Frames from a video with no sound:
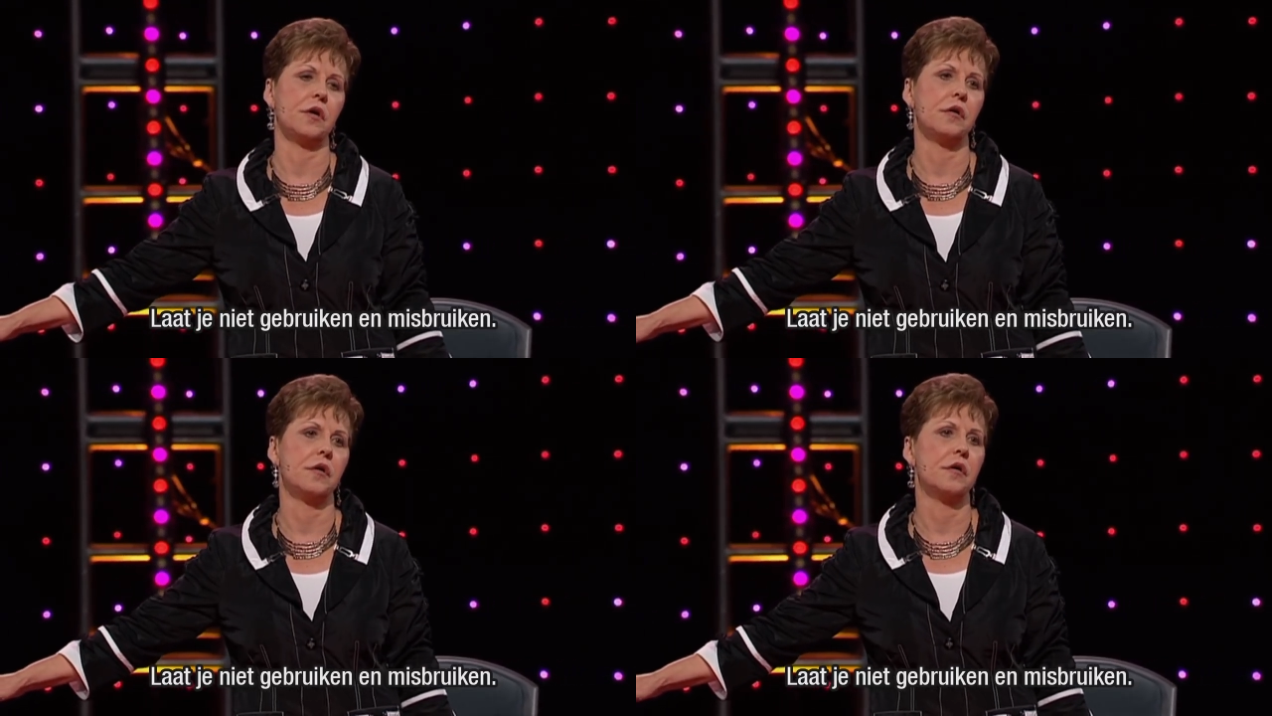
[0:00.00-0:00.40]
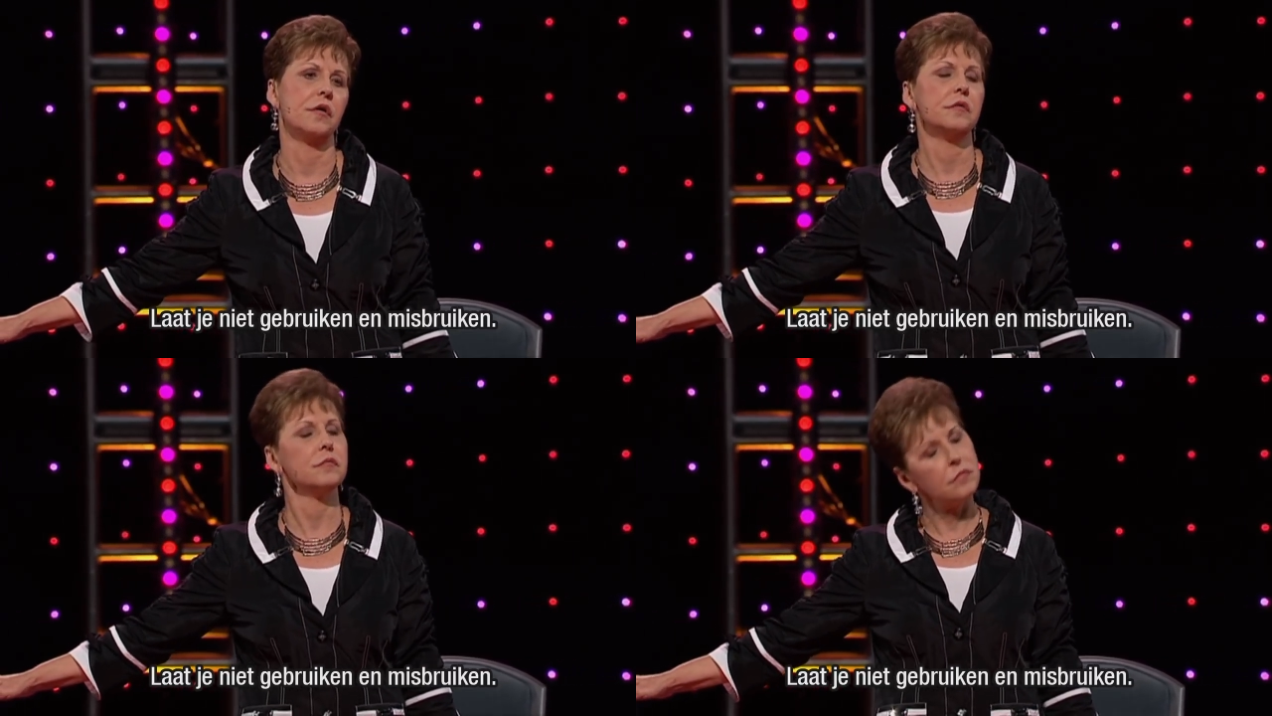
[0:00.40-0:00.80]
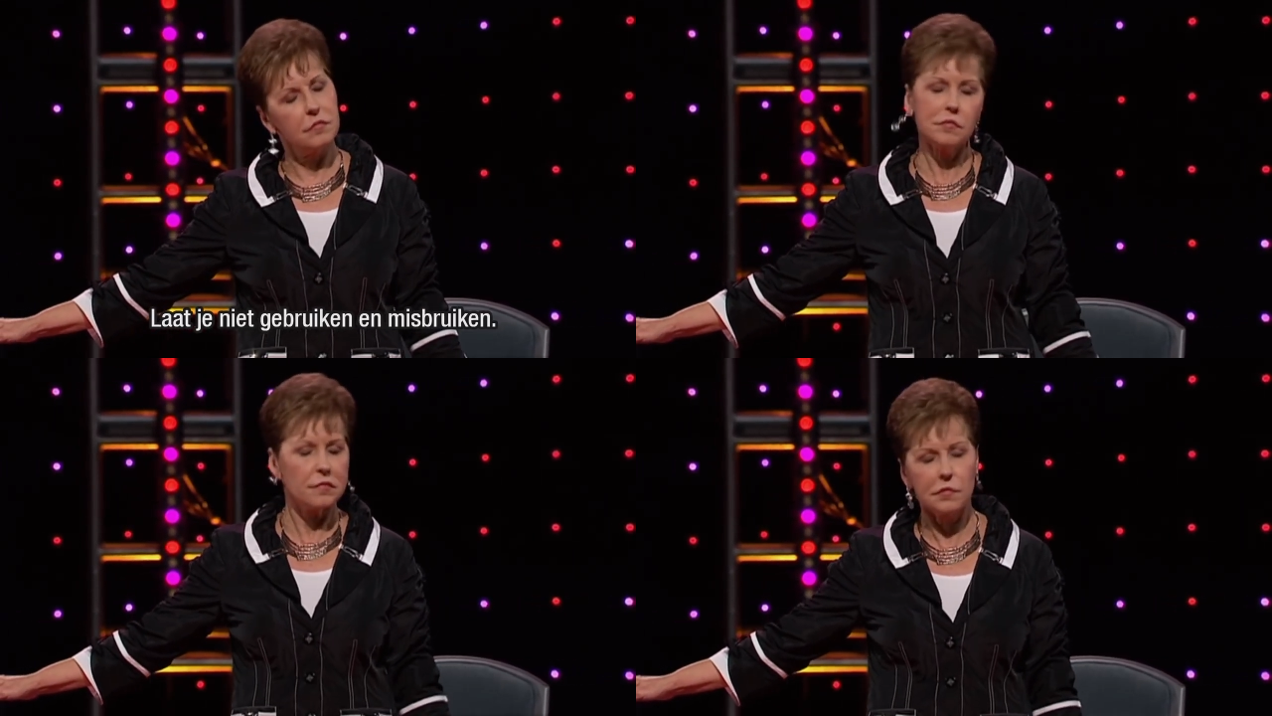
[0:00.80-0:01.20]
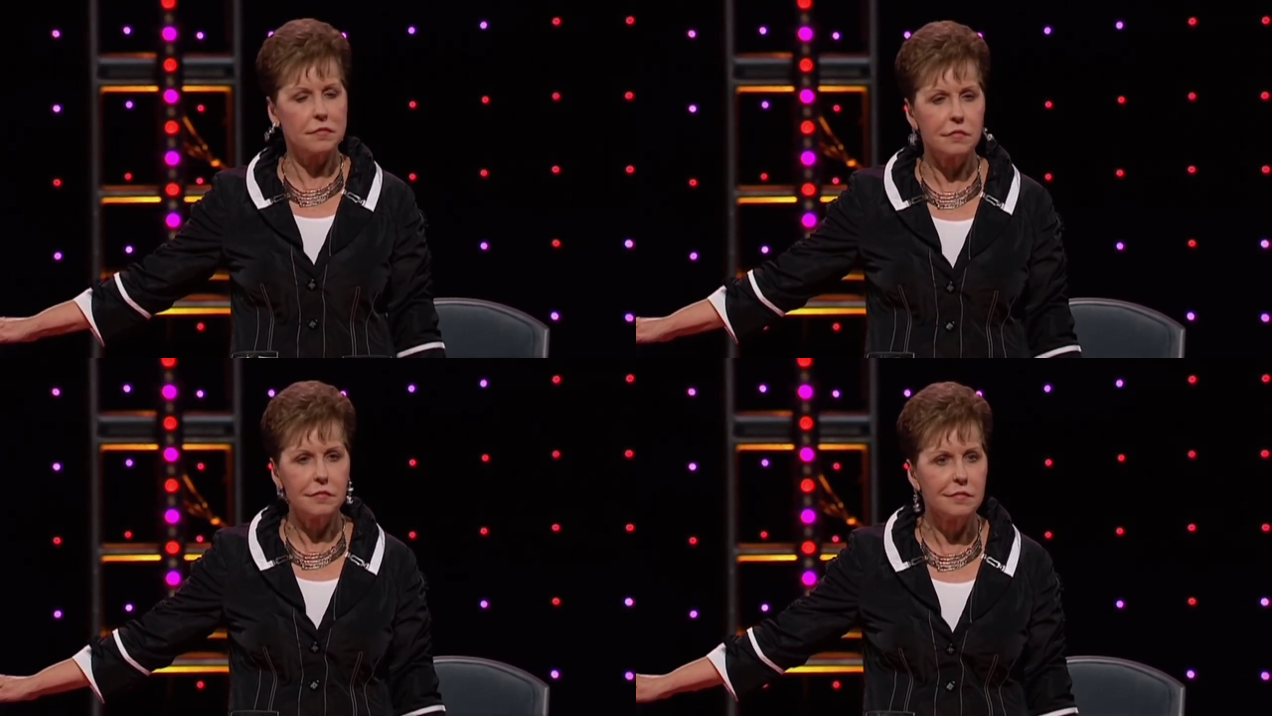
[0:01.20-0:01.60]

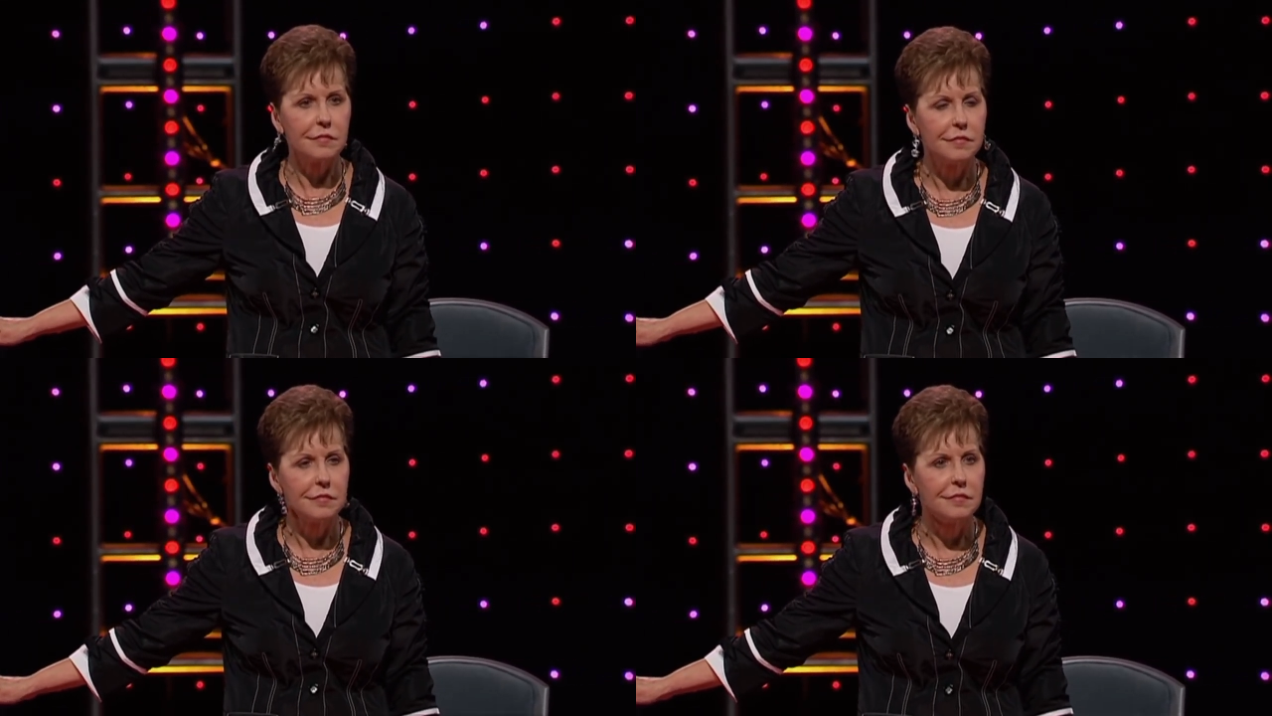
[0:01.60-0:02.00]
No one is speaking in this clip.